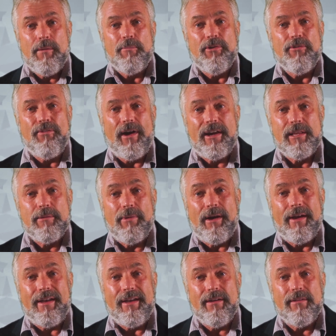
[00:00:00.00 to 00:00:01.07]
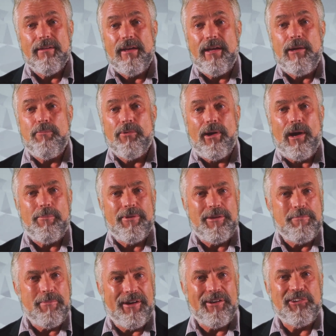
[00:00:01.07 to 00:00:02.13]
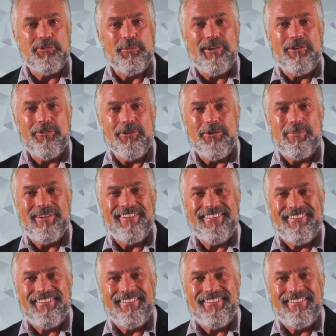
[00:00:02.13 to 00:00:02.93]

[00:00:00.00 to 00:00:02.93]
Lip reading: provided by LA Property Management Group.